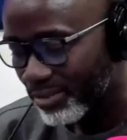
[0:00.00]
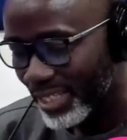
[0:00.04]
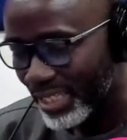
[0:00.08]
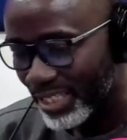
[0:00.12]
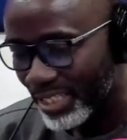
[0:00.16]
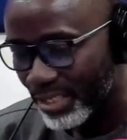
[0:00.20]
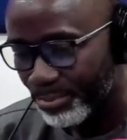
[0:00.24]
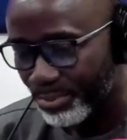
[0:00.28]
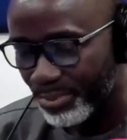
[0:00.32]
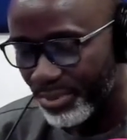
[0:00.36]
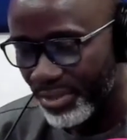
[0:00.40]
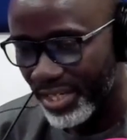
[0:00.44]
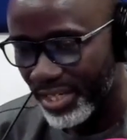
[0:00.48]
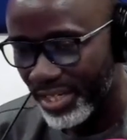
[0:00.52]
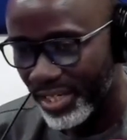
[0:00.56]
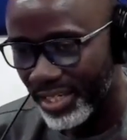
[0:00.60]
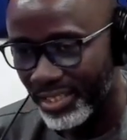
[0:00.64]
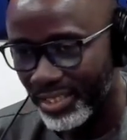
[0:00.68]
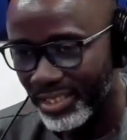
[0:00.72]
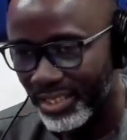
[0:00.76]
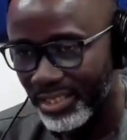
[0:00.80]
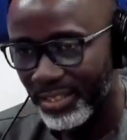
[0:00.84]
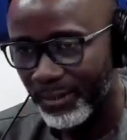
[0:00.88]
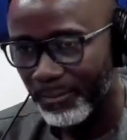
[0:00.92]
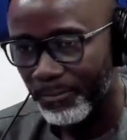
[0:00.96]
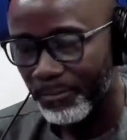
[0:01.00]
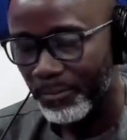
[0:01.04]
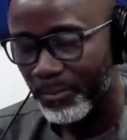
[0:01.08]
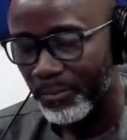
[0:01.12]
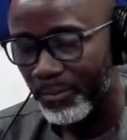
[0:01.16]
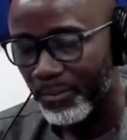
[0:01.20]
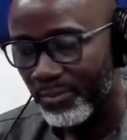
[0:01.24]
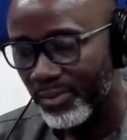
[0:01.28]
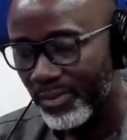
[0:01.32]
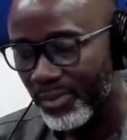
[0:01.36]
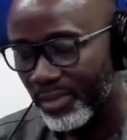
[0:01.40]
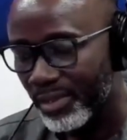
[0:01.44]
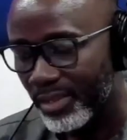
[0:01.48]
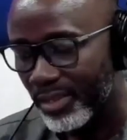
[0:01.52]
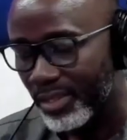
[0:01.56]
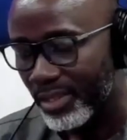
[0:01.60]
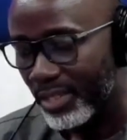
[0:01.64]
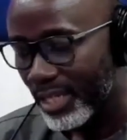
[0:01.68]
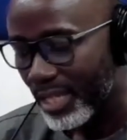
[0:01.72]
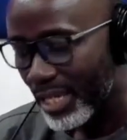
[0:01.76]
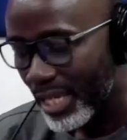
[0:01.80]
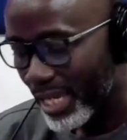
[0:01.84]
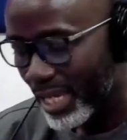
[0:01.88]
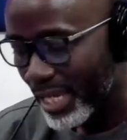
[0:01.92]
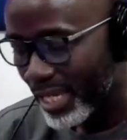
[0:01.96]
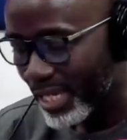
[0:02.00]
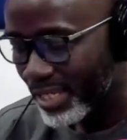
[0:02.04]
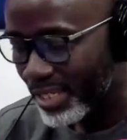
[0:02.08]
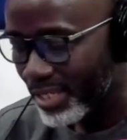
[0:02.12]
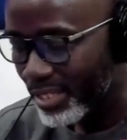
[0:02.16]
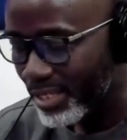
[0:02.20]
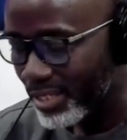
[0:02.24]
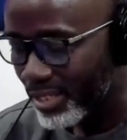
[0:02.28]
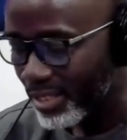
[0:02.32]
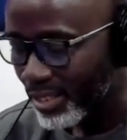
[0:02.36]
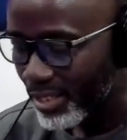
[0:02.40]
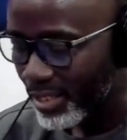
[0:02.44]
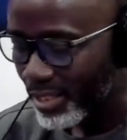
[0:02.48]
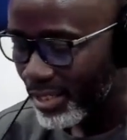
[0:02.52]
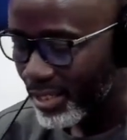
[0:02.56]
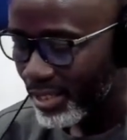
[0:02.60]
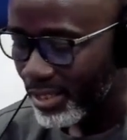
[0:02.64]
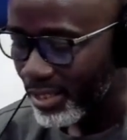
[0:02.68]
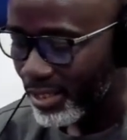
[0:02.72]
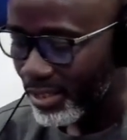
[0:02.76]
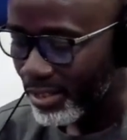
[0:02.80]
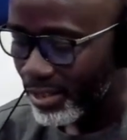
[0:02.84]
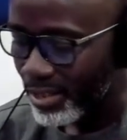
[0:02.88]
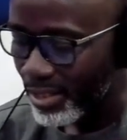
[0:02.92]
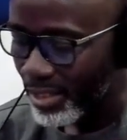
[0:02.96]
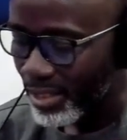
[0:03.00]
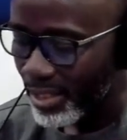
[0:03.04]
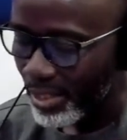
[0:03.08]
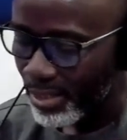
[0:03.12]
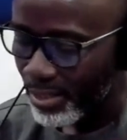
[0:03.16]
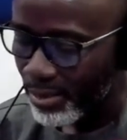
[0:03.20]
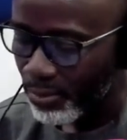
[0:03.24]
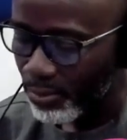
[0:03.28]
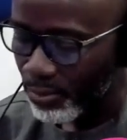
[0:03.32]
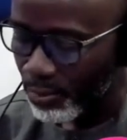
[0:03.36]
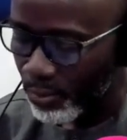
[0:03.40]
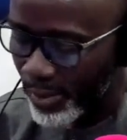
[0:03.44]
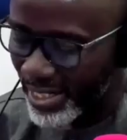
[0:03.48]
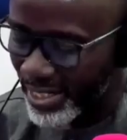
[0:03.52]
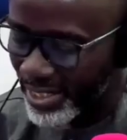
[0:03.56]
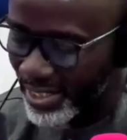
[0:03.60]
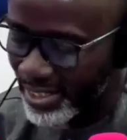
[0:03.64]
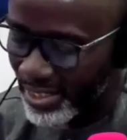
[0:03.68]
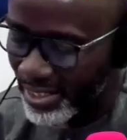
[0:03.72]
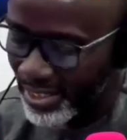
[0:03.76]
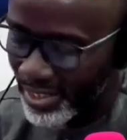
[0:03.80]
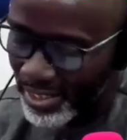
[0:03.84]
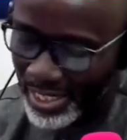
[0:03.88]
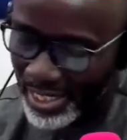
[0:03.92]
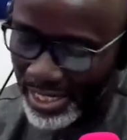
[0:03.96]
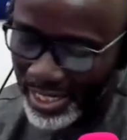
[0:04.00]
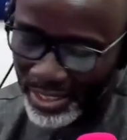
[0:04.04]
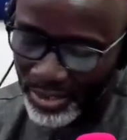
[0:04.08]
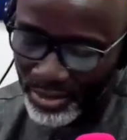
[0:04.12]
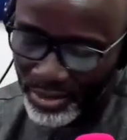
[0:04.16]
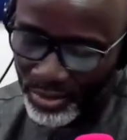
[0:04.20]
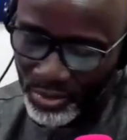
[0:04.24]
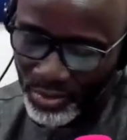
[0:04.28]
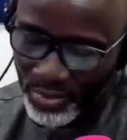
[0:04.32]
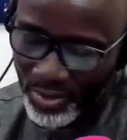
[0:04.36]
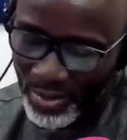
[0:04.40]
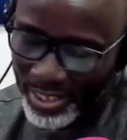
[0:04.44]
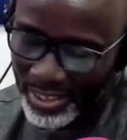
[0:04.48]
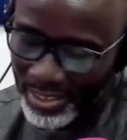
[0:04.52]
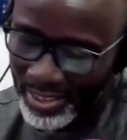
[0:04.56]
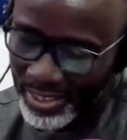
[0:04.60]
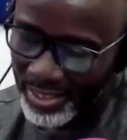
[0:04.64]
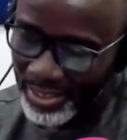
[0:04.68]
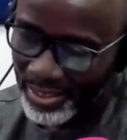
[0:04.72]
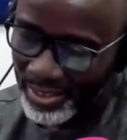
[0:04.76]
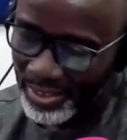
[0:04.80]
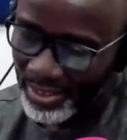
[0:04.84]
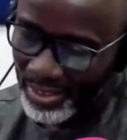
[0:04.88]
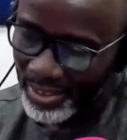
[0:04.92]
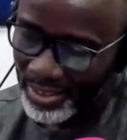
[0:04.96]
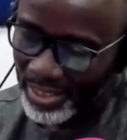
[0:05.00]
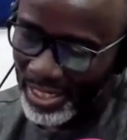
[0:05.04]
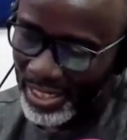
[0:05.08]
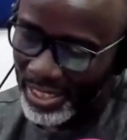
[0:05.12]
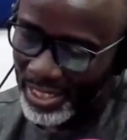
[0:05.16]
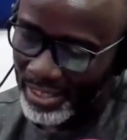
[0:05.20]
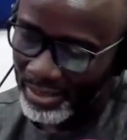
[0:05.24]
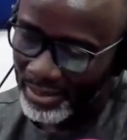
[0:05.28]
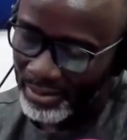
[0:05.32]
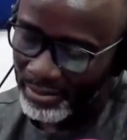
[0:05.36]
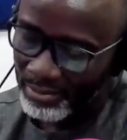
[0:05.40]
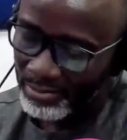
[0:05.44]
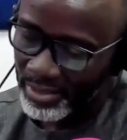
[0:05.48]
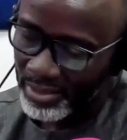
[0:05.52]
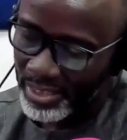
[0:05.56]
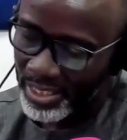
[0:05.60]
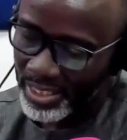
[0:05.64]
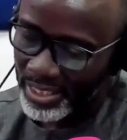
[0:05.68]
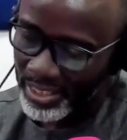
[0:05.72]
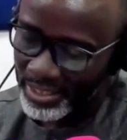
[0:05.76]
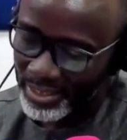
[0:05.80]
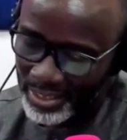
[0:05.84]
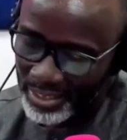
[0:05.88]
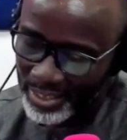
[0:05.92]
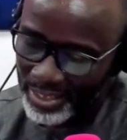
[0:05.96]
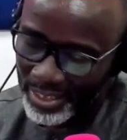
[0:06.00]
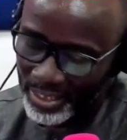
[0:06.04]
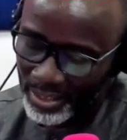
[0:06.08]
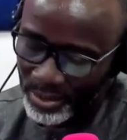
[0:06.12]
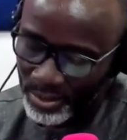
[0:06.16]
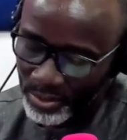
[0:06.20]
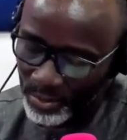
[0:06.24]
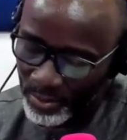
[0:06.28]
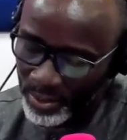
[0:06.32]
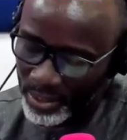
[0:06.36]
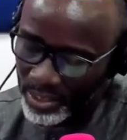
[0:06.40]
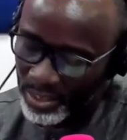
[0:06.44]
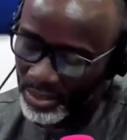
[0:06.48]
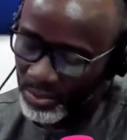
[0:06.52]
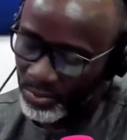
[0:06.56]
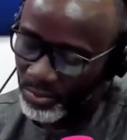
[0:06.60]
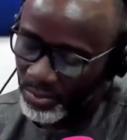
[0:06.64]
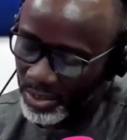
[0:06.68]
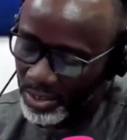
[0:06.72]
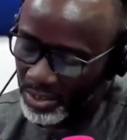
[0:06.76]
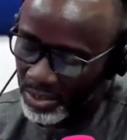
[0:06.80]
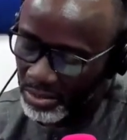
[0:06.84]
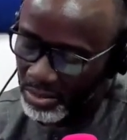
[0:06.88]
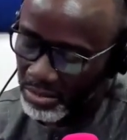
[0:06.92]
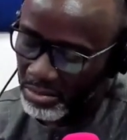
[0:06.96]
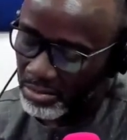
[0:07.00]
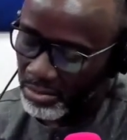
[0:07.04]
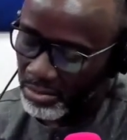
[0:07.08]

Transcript: as peers, and with their instructors, their teachers, which the